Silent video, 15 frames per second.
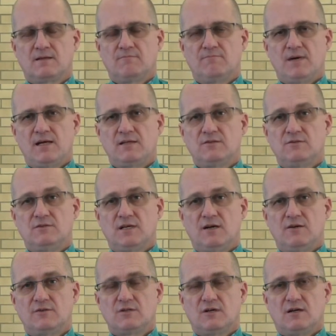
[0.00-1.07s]
May you
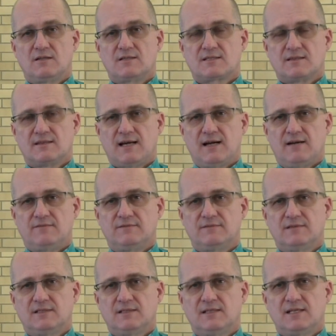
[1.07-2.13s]
know God's love,
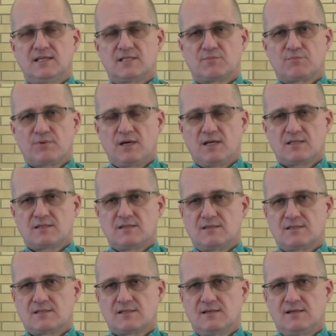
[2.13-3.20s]
his
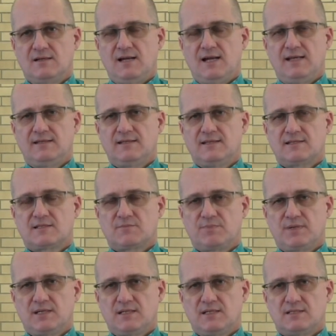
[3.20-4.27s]
presence, and his
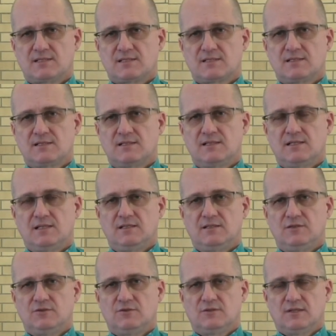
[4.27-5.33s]
peace in
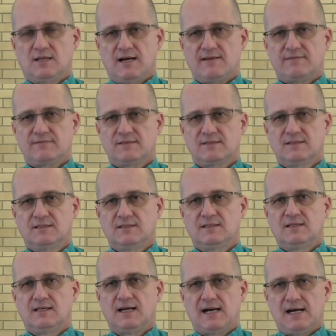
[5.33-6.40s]
your life.
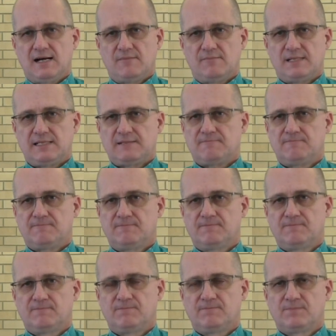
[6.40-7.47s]
Amen.
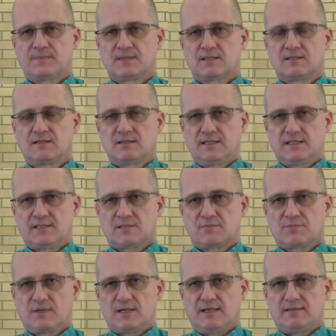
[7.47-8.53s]
Let us
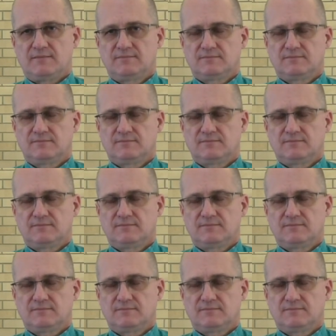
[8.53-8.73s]
pray.